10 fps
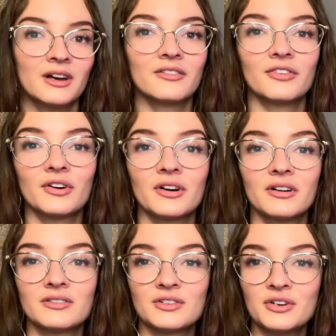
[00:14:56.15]

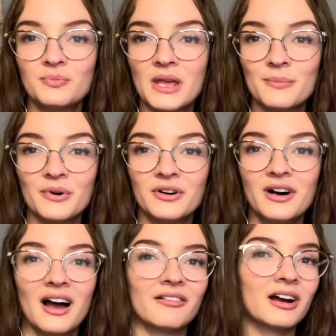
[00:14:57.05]
For 2 people,
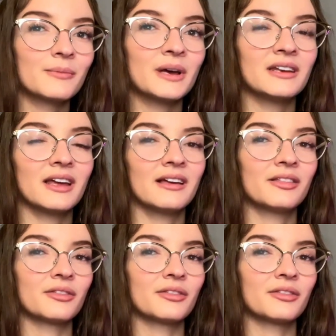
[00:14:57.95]
I recommend a